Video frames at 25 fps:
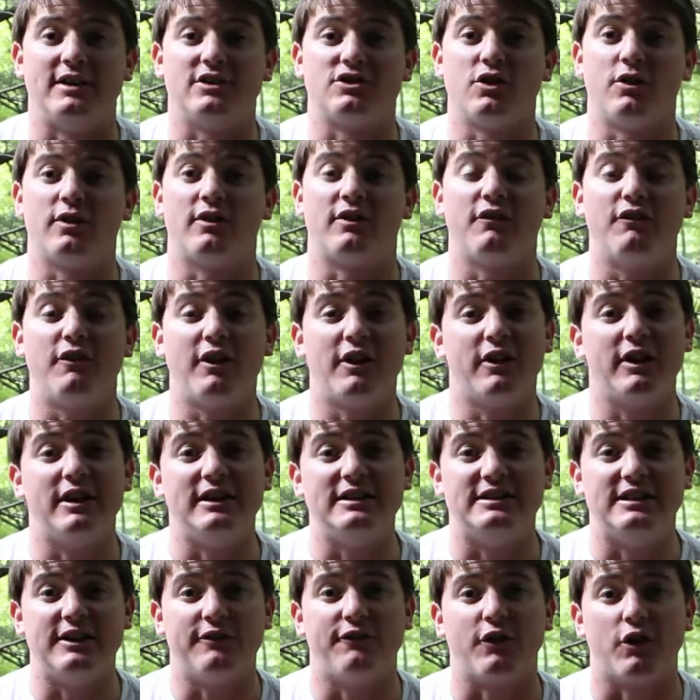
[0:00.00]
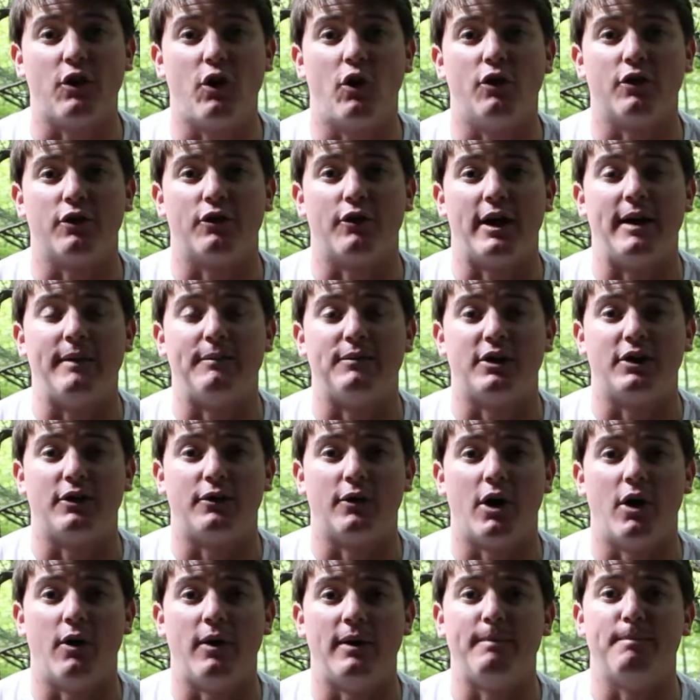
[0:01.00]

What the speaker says: and so it's a very difficult grape to grow,